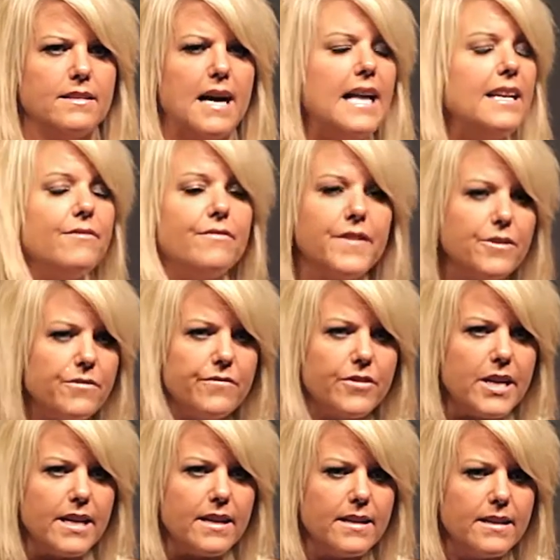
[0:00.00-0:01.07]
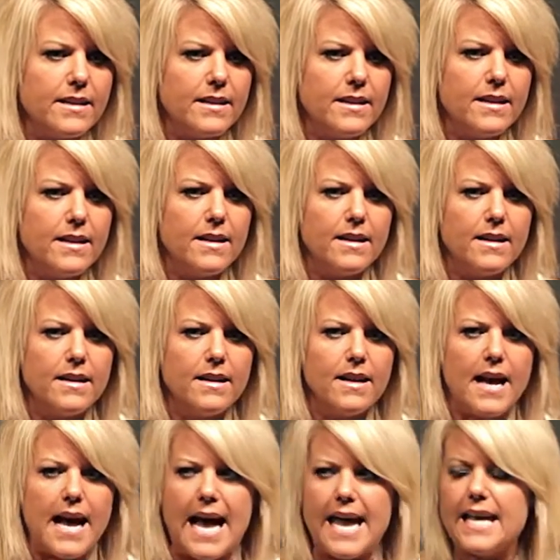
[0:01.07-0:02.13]
I didn't feel free.
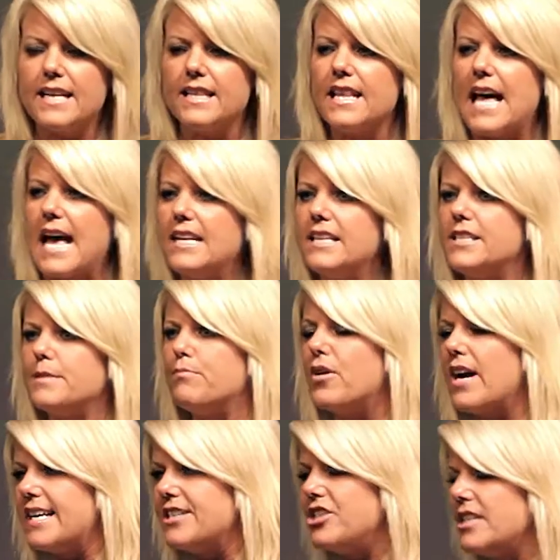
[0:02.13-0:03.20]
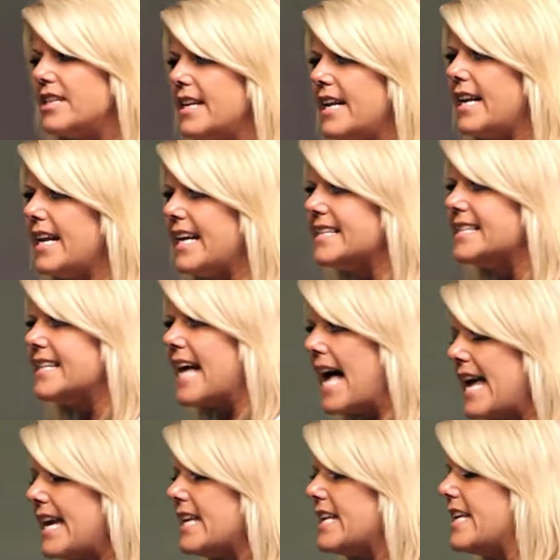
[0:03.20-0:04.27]
I had a lot of depression and
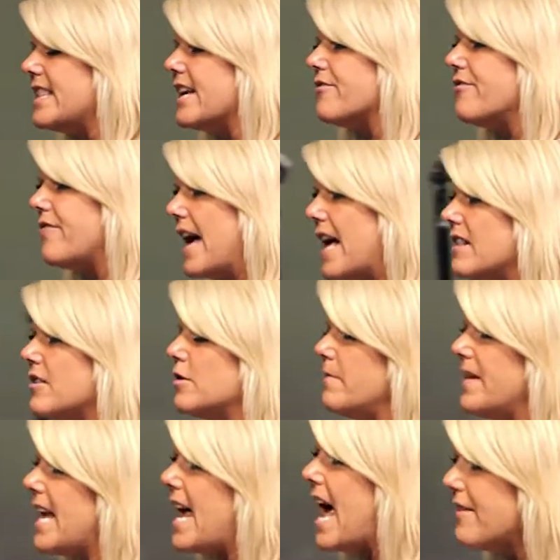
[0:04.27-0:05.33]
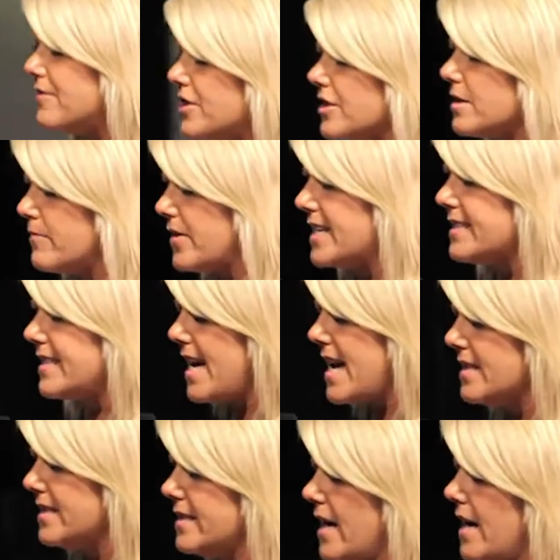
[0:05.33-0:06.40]
anxiety that followed me after the breast
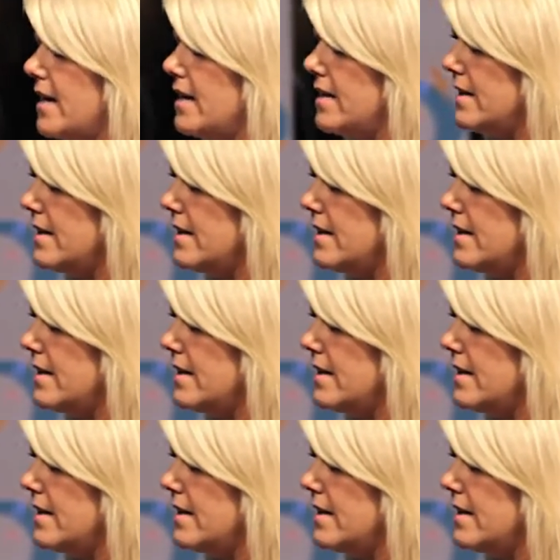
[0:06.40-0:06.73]
cancer.